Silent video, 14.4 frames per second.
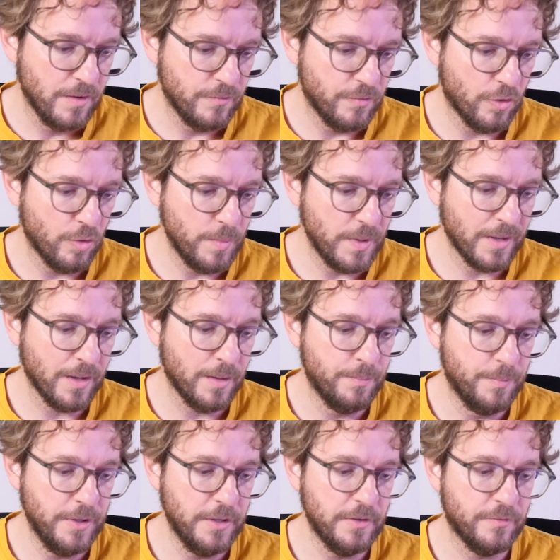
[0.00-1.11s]
forming a
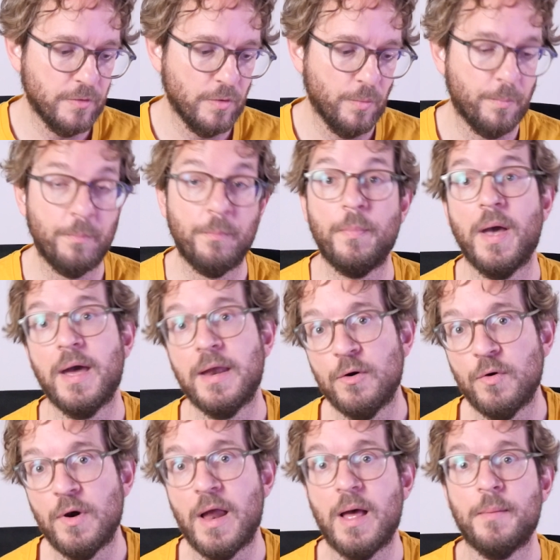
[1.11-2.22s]
beautiful
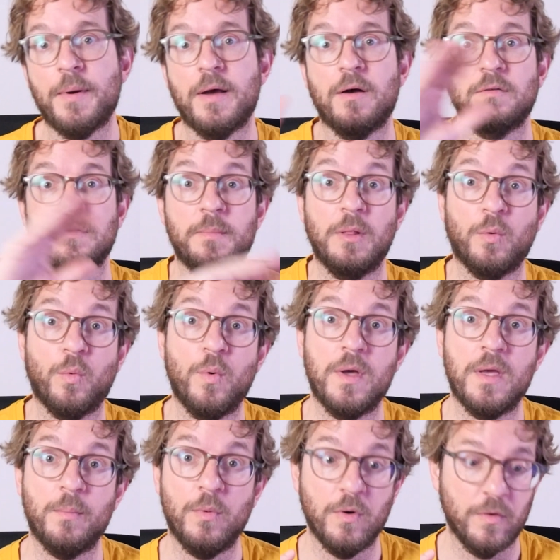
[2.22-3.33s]
panorama of the Milky Way
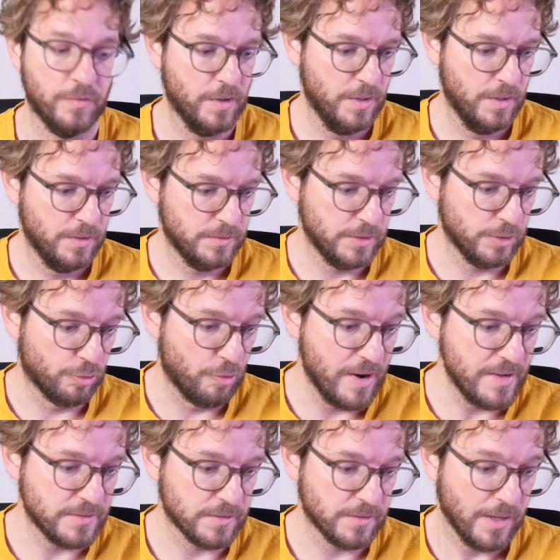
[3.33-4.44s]
above the
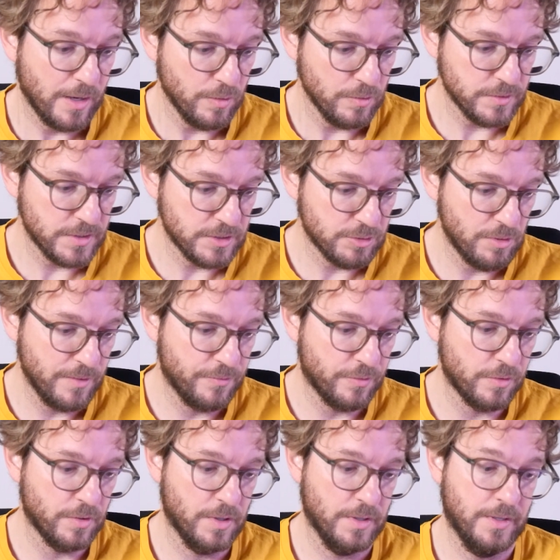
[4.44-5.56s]
horizon. And also it's great
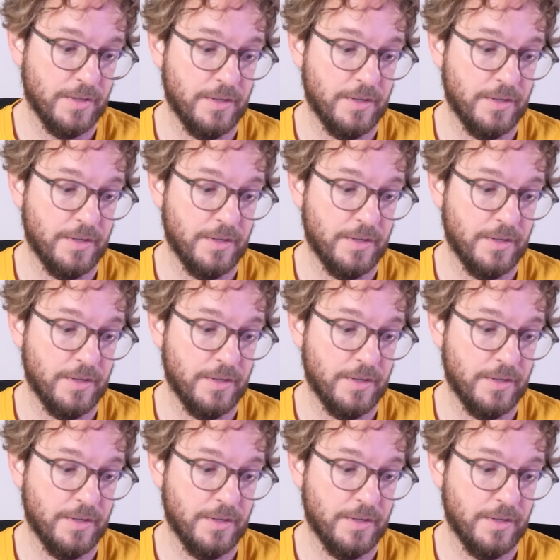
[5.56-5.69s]
for